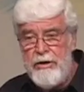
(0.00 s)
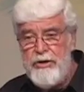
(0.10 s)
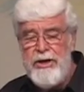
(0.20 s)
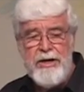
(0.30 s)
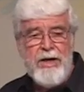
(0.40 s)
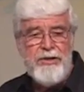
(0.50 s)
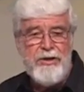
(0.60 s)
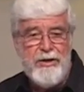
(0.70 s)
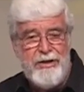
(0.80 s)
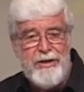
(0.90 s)
Gee, and I
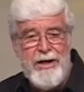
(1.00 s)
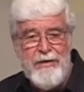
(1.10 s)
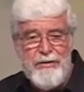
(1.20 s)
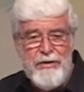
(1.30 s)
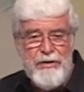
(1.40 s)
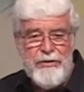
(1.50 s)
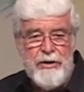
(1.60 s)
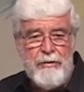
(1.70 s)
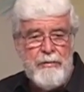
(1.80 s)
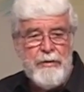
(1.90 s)
started to get angry
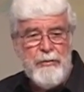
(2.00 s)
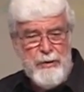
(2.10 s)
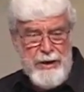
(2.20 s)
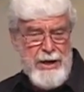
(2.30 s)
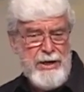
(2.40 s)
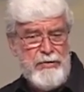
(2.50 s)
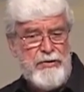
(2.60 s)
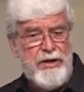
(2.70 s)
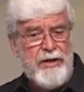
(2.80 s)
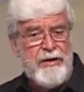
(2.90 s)
also. Wasn't that
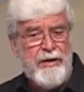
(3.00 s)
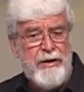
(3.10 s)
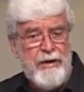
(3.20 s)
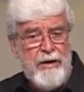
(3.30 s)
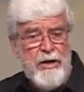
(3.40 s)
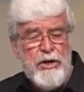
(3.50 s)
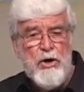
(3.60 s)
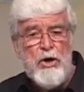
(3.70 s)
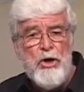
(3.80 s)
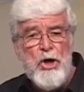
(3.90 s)
interesting?
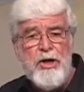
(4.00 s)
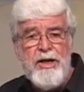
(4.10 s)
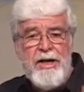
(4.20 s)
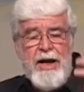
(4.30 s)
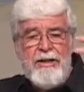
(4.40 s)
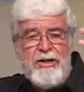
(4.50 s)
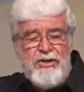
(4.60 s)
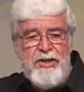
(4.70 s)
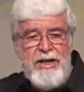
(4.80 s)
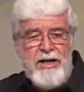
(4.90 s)
You're looking at the
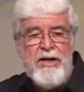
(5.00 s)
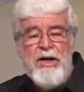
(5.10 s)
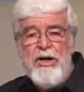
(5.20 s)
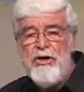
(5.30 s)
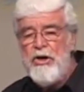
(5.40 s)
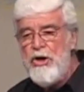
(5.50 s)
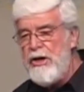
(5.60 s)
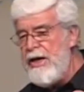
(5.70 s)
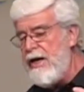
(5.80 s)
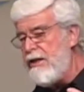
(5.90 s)
scene. You're
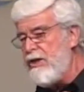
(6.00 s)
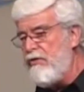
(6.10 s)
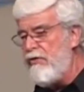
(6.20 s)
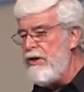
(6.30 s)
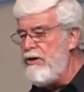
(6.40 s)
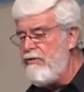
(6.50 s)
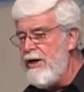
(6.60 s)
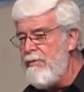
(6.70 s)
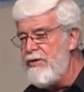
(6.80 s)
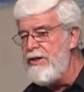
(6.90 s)
looking at this freeze
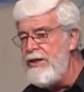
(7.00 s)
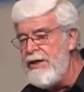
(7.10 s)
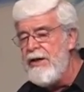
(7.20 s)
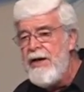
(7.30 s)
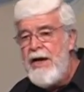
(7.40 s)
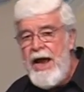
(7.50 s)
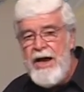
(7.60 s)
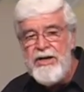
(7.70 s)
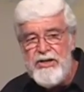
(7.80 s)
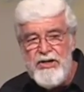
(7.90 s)
frame scene
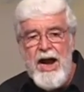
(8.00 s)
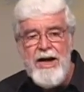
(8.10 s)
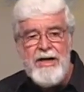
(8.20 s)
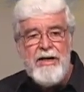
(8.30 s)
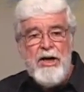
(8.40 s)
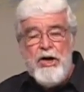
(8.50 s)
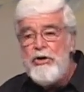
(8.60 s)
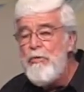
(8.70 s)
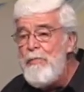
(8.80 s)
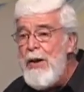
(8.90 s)
and deciding
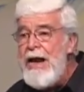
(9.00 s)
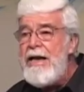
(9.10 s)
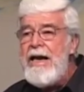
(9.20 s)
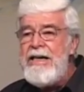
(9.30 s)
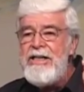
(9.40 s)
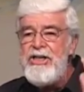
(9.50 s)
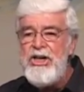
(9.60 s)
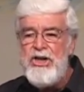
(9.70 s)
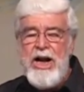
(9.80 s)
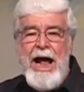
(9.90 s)
to make a
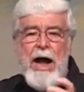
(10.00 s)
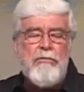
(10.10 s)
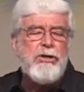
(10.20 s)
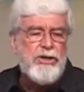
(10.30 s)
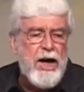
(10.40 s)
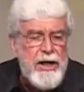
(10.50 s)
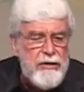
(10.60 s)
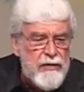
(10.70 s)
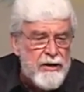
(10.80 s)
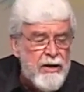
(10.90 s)
decision outside
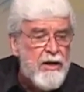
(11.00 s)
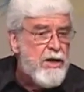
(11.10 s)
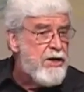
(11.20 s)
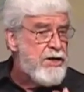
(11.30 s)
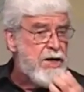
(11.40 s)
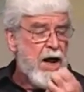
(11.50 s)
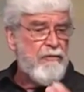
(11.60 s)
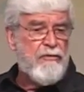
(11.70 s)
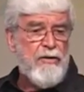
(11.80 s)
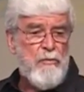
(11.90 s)
of it, not
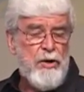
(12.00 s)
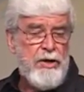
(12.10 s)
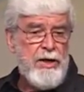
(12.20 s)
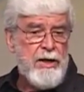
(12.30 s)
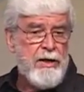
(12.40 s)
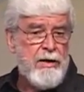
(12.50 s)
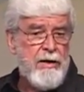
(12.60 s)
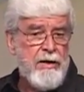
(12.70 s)
from within.